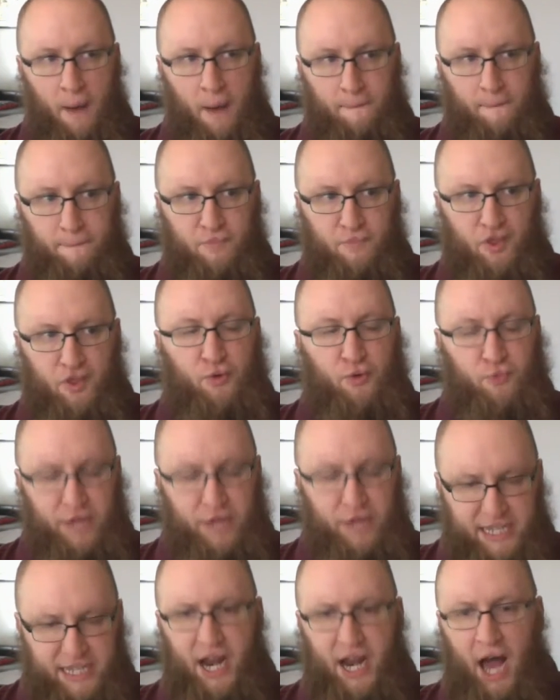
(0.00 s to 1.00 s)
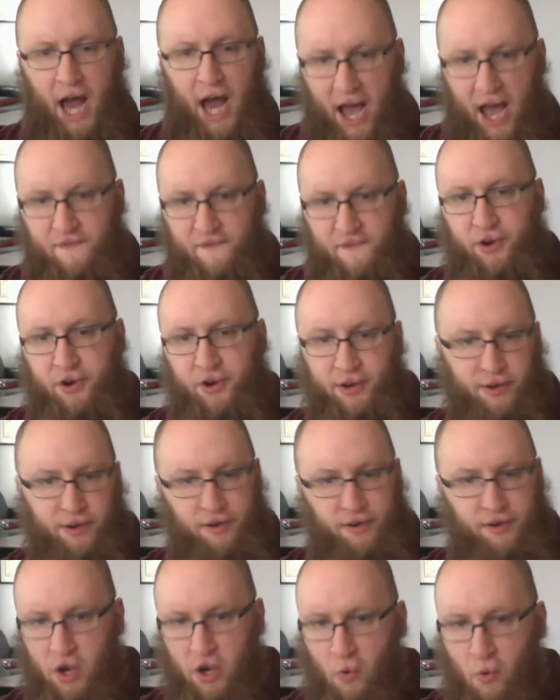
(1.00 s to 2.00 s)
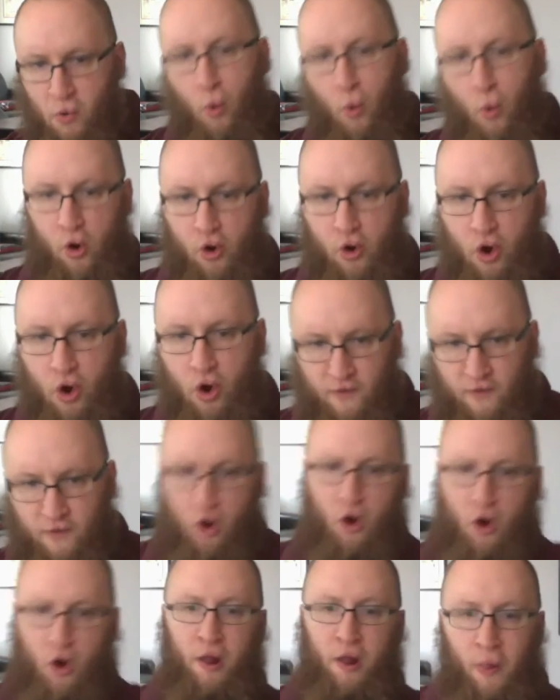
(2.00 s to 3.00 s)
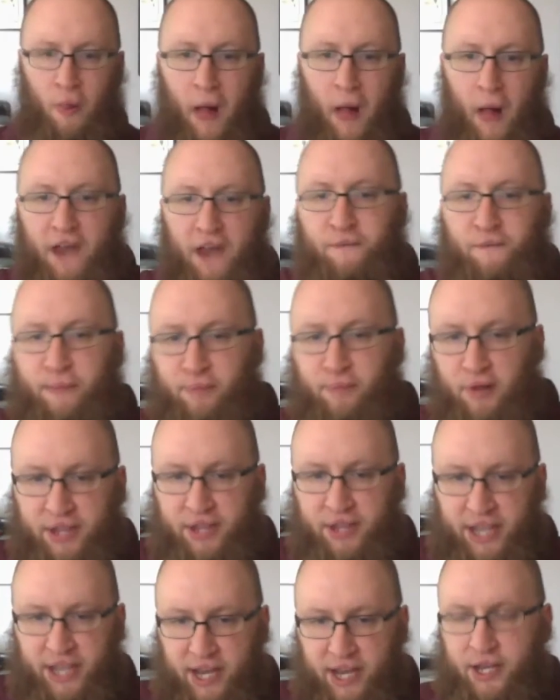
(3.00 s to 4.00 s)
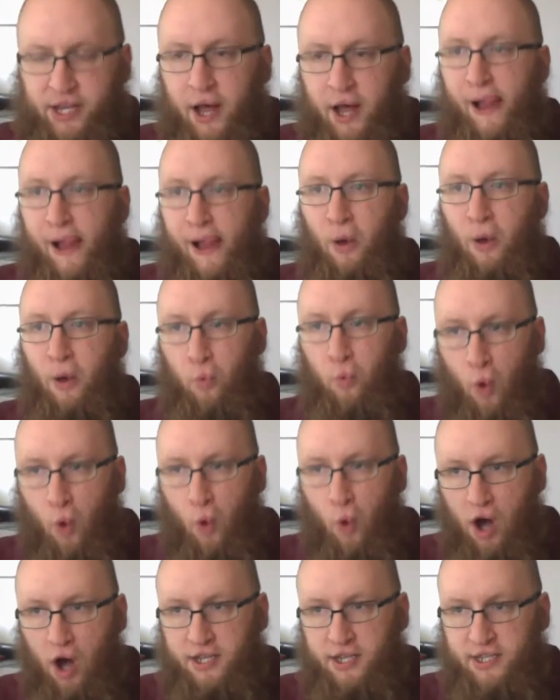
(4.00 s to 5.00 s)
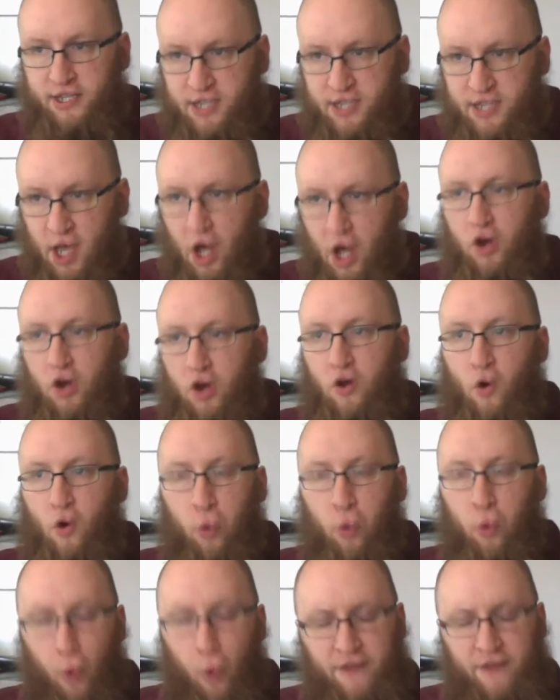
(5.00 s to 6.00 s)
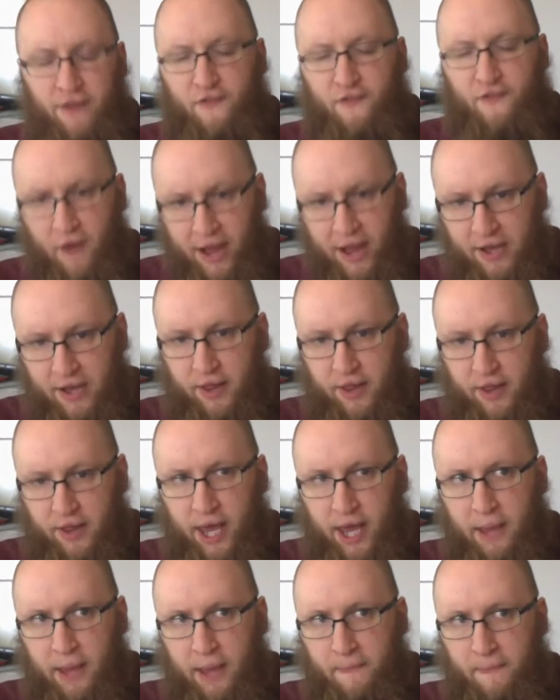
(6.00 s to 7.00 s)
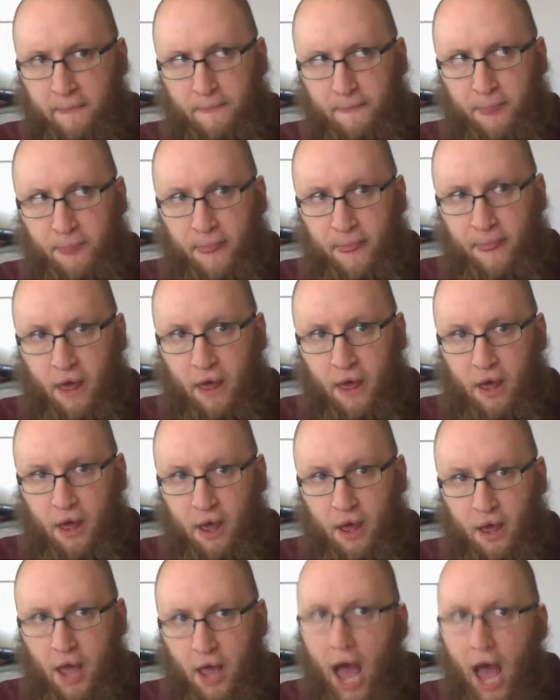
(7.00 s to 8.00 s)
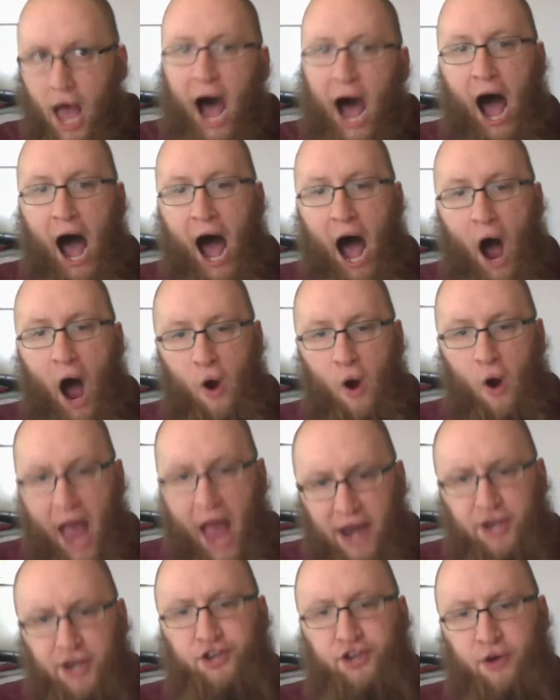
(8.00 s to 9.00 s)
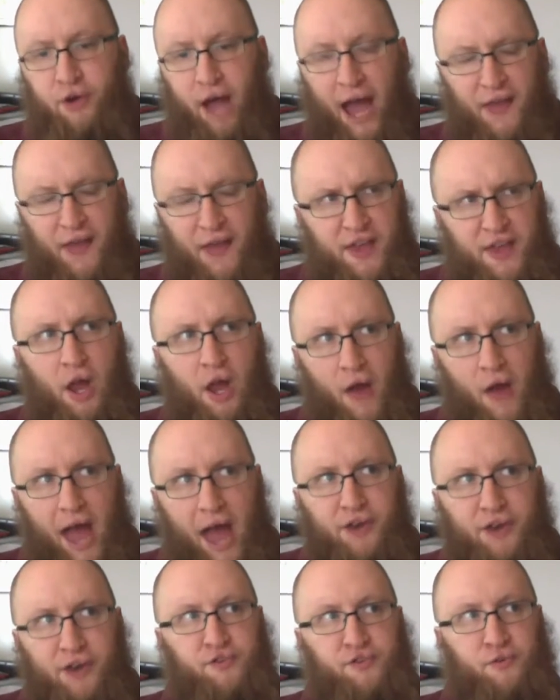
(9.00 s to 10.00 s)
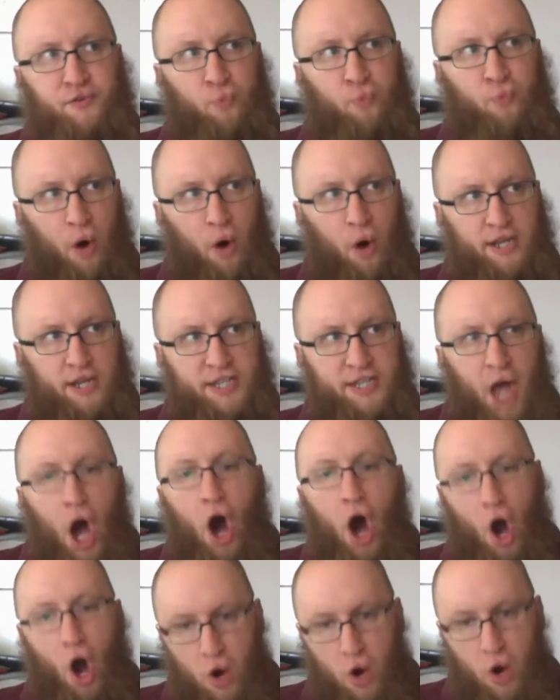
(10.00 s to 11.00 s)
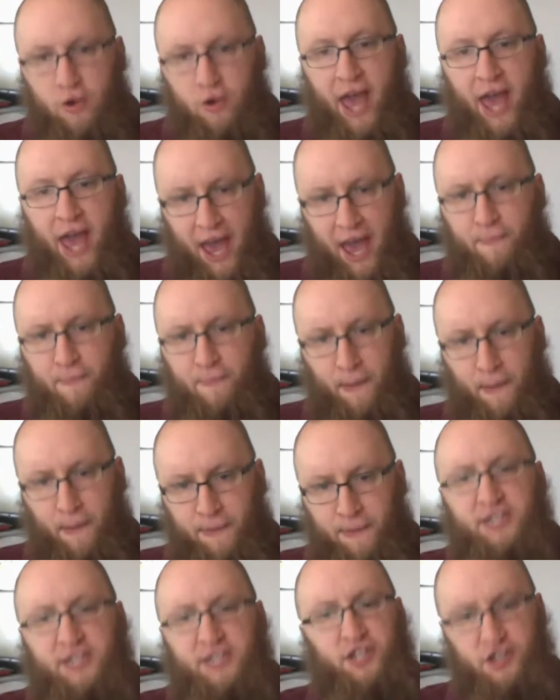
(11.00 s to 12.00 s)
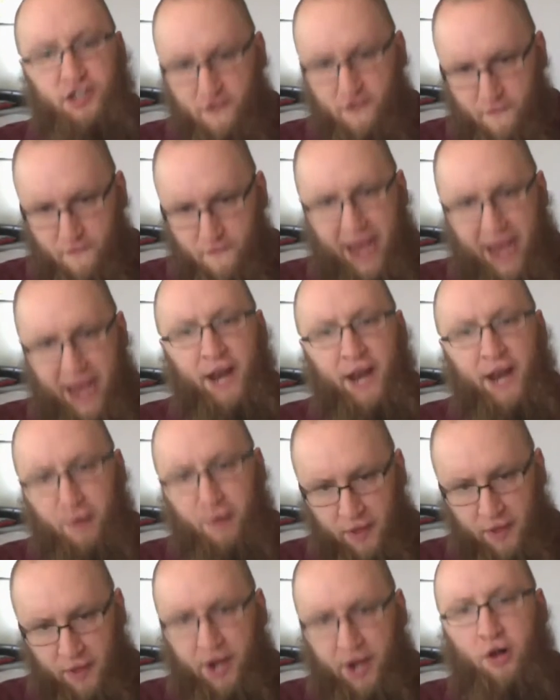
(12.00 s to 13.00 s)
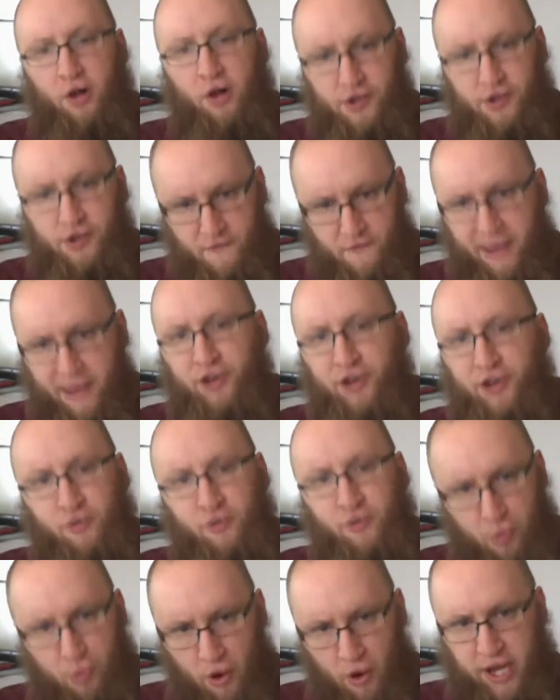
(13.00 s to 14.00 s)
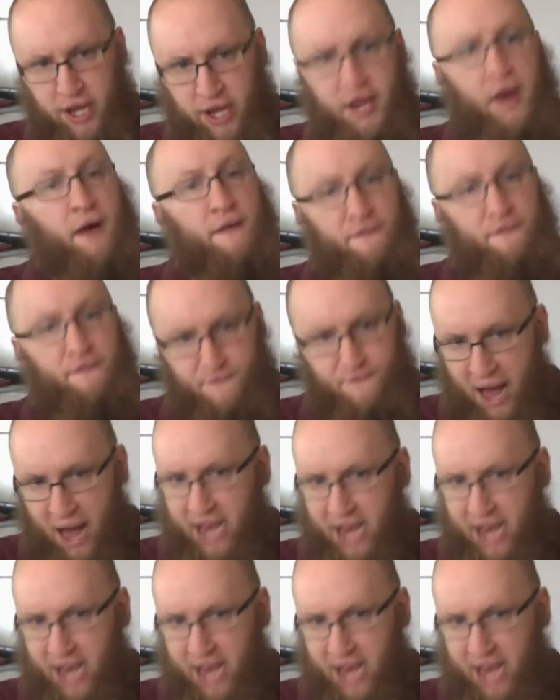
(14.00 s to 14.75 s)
The reason I voted no award over her, and a lot of people did, was, quite frankly, our attitude. I think our attitude was, okay, puppies, you've made it political, you've made your point, fine.